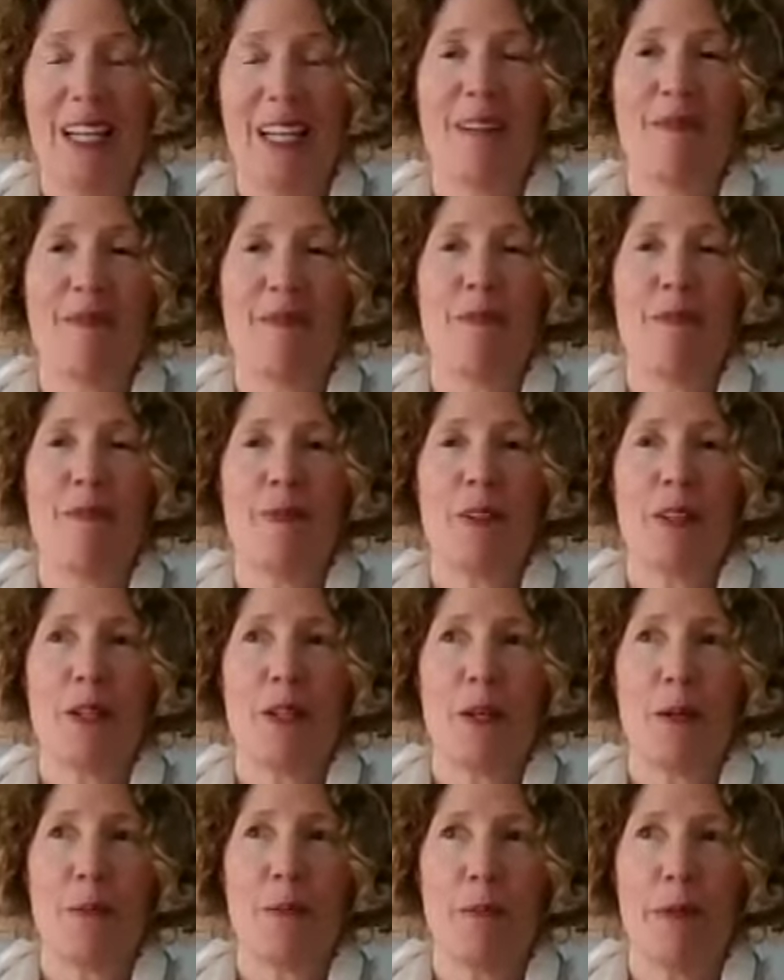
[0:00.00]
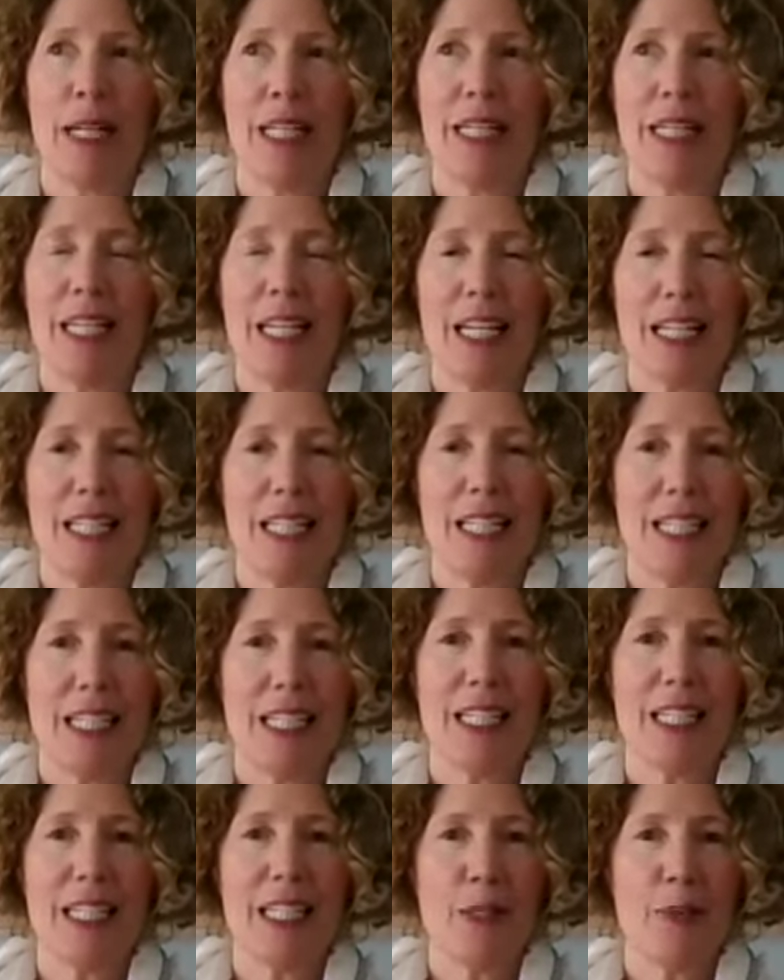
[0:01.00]
them, but the
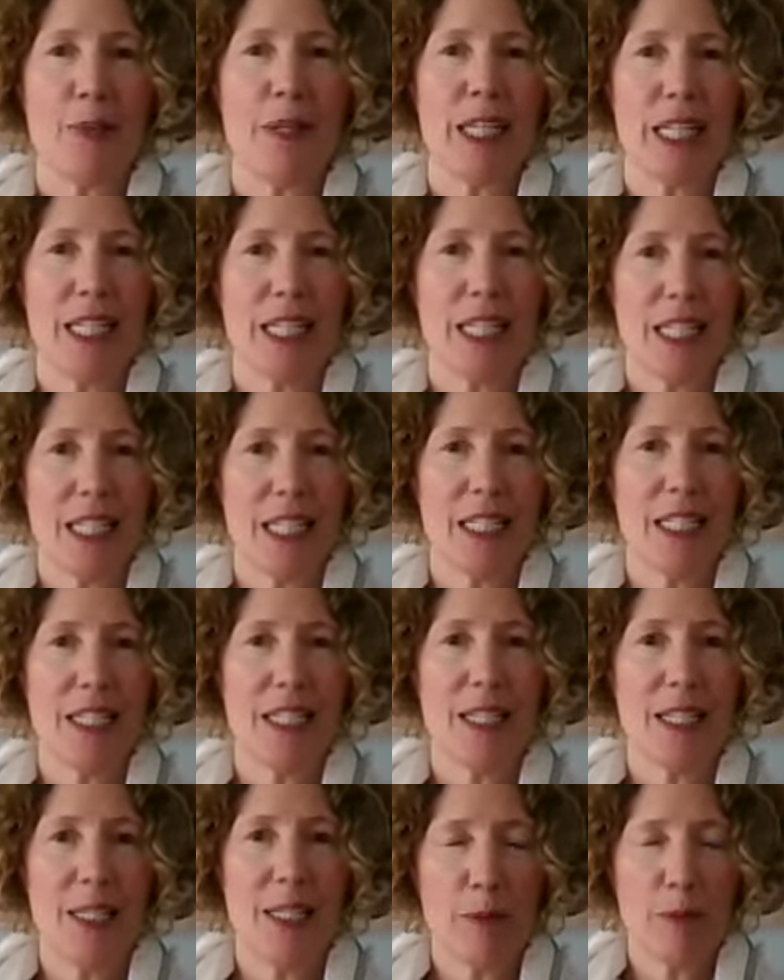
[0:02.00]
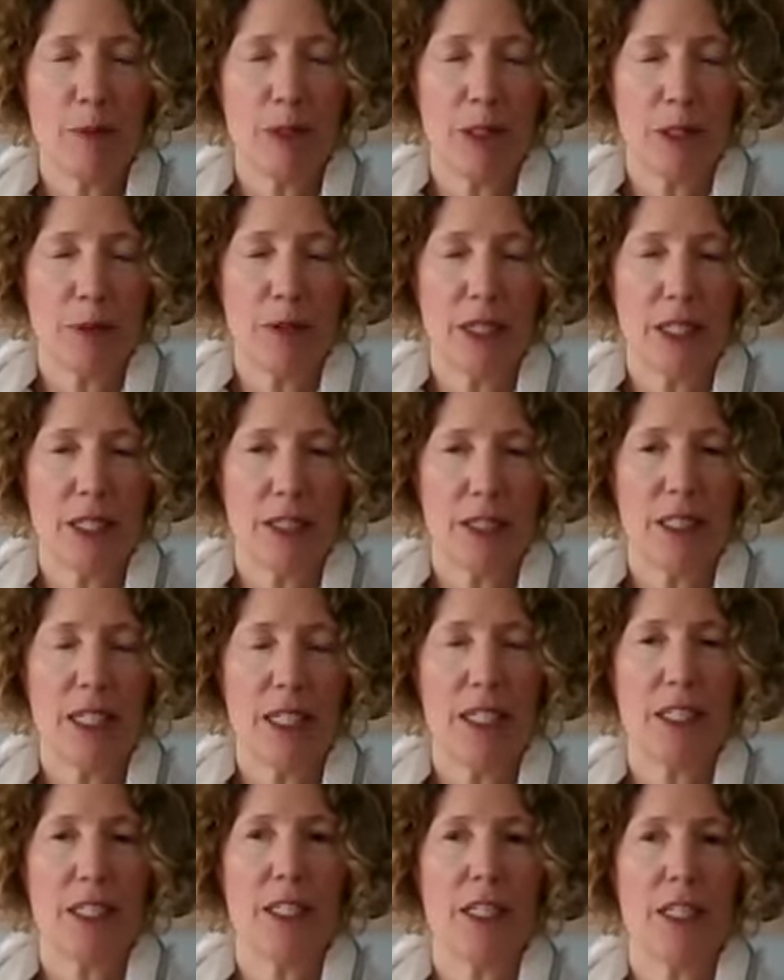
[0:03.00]
idea is we get to see them with greater
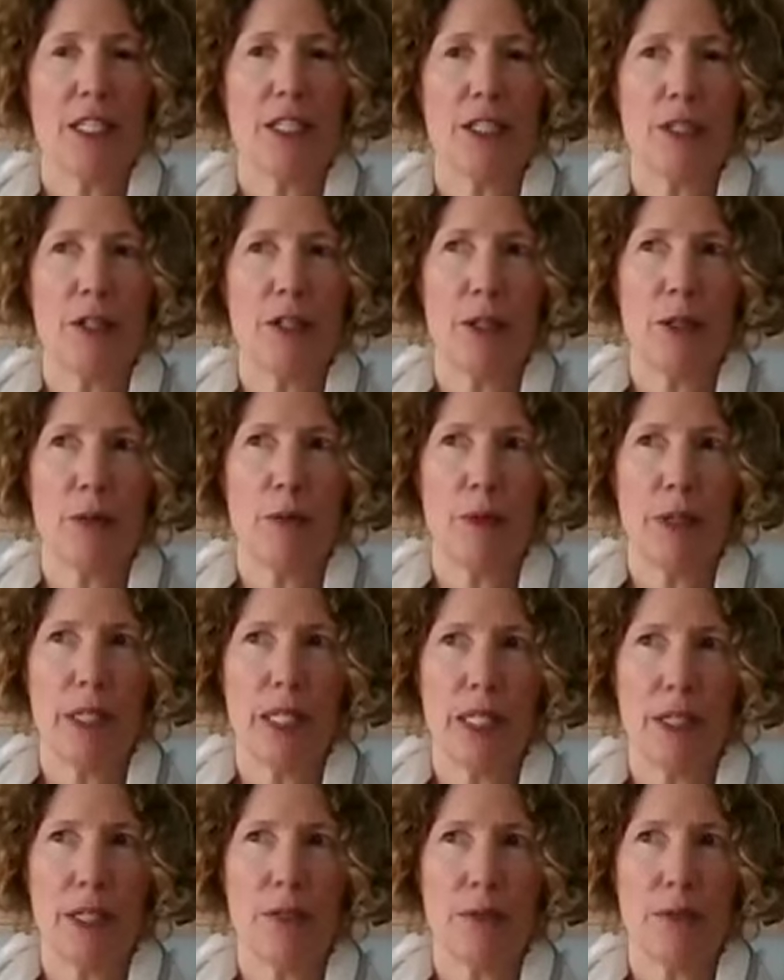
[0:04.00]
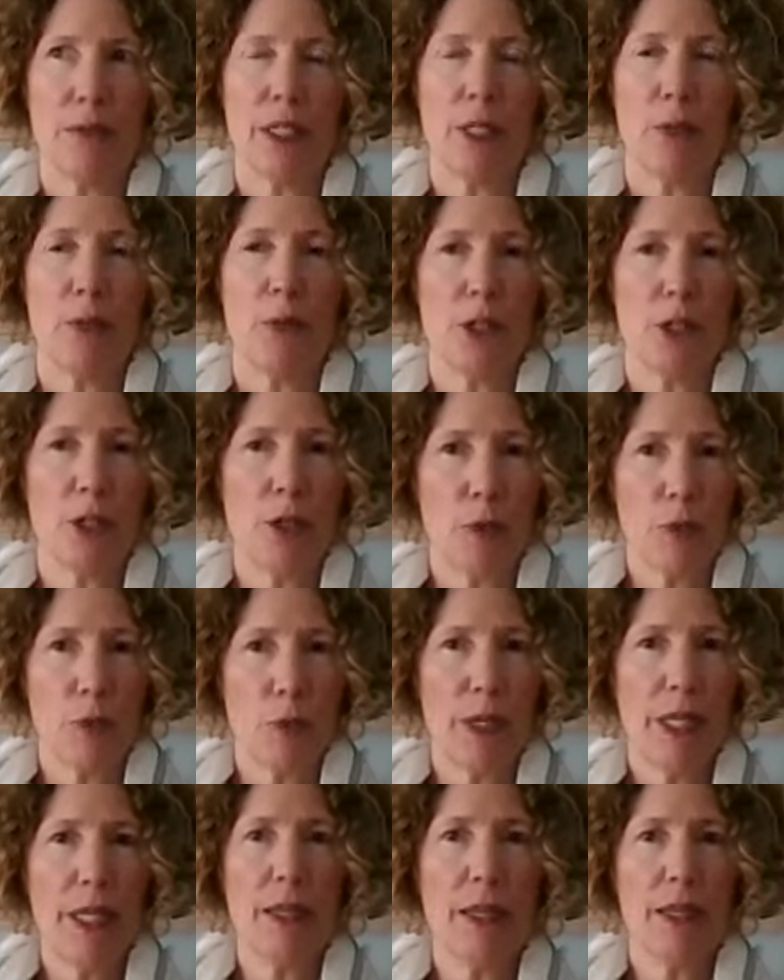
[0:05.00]
clarity so that we can really work
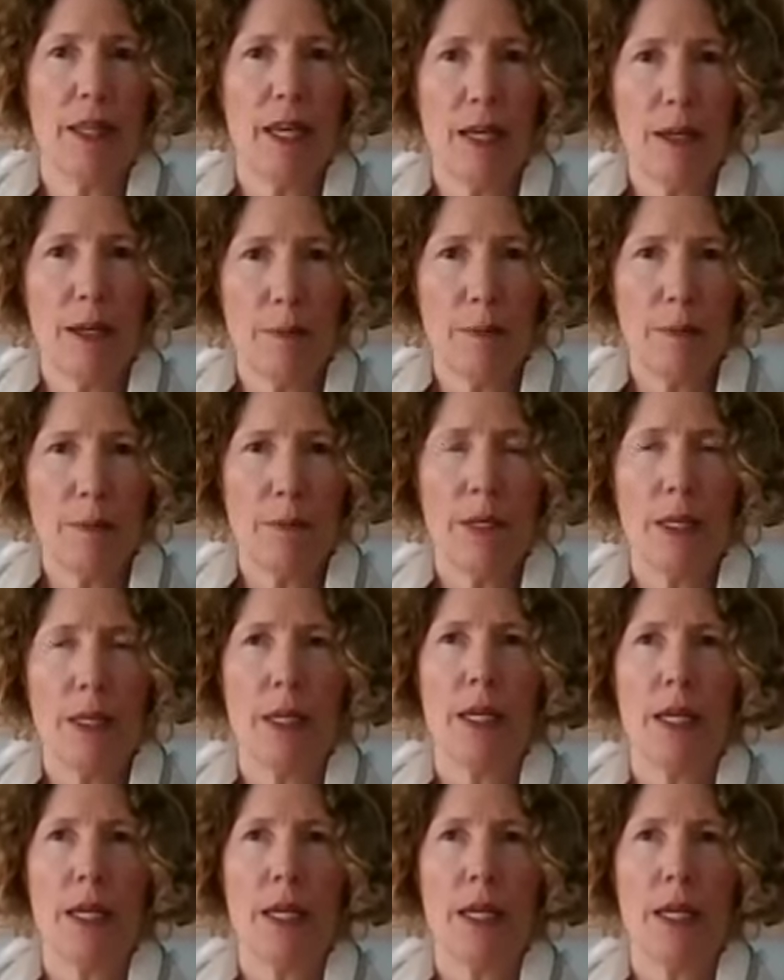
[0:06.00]
with them